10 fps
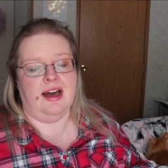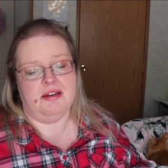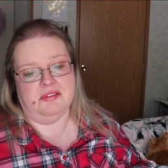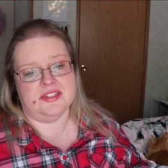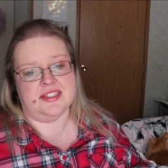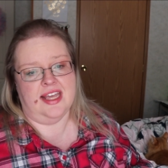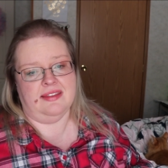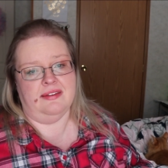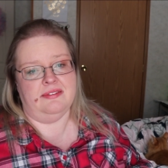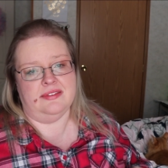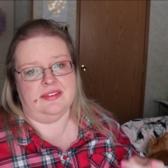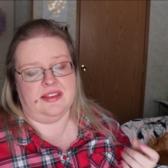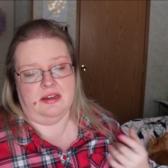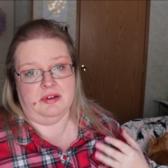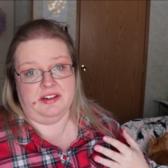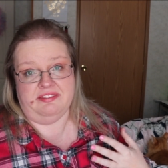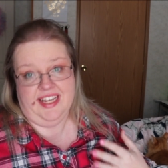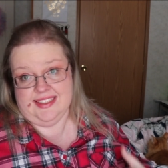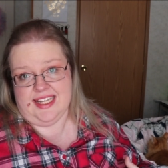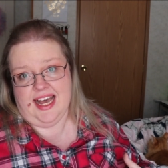I will say that they were
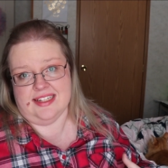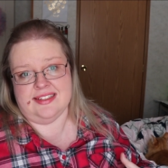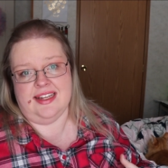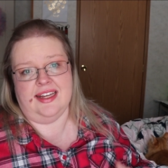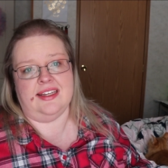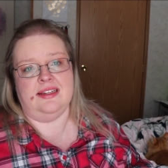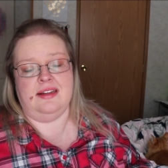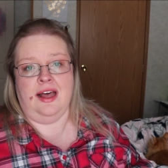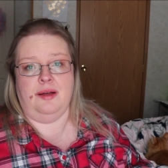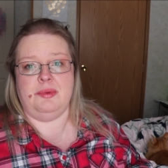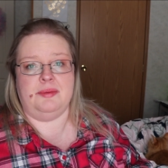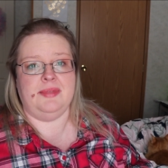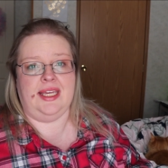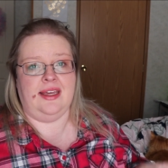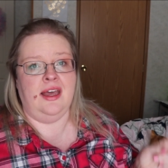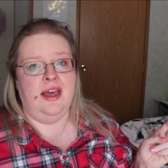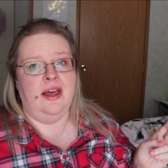fantastic in helping me